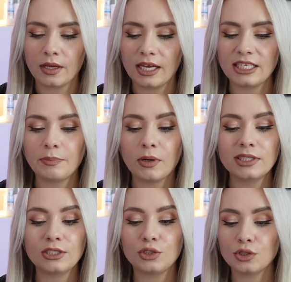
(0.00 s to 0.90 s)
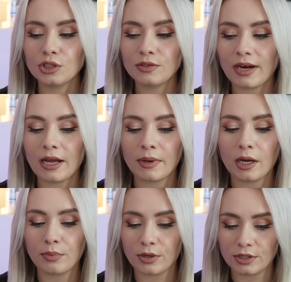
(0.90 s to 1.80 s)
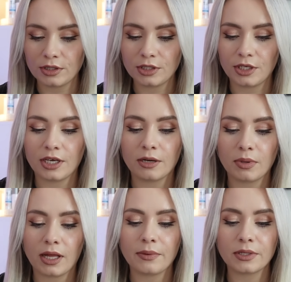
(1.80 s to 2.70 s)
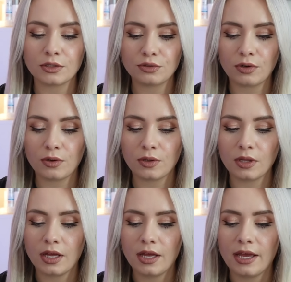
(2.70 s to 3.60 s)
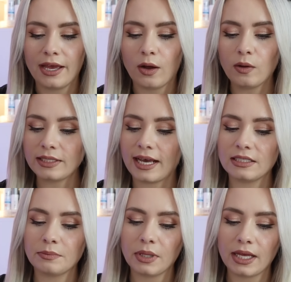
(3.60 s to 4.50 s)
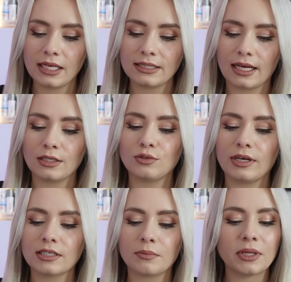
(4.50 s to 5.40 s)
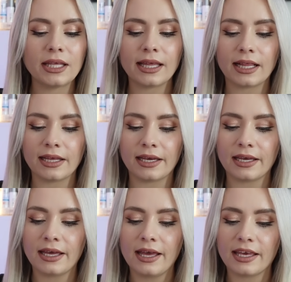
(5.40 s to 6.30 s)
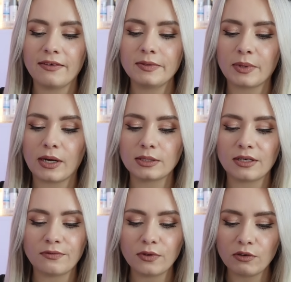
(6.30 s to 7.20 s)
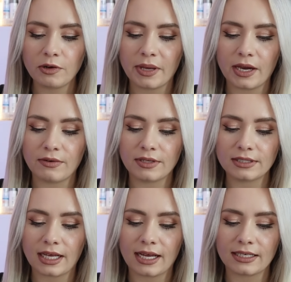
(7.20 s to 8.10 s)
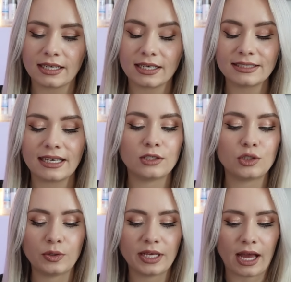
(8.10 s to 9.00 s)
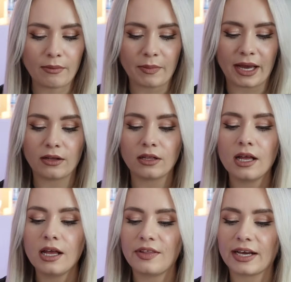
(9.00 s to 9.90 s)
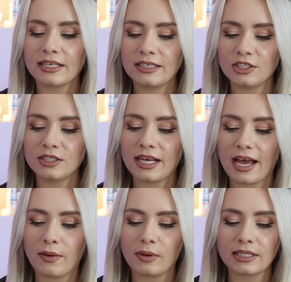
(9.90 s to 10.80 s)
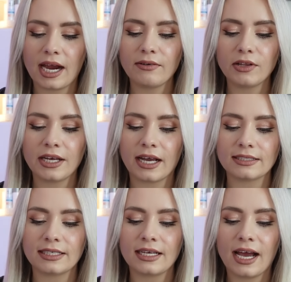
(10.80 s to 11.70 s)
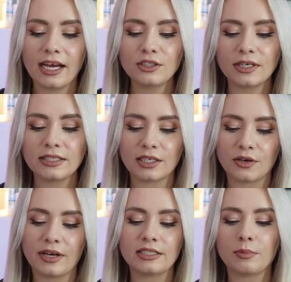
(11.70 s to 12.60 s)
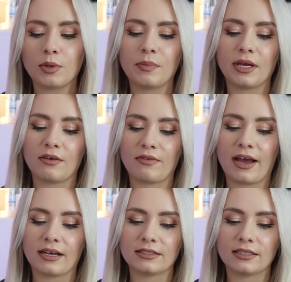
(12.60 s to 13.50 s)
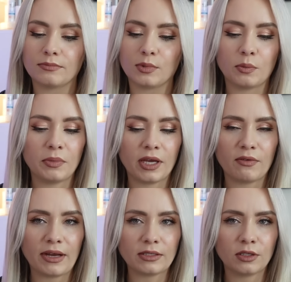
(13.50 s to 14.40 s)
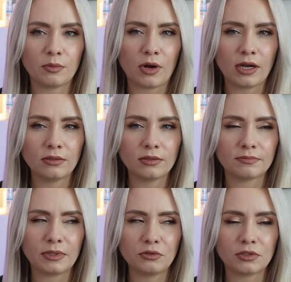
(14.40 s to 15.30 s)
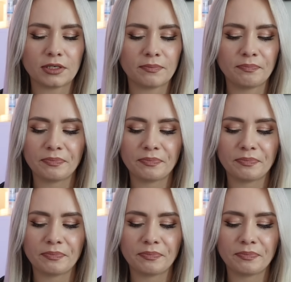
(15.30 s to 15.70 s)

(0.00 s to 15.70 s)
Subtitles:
It deposits just the right amount of product so you can apply with control. It holds hairs in place and dries completely clear, gives brows a fuller appearance, and it contains soothing chamomile that conditions hair whilst hyaluronic acid hydrates and creates a plumping effect. Plumping effect on the brows? Interesting.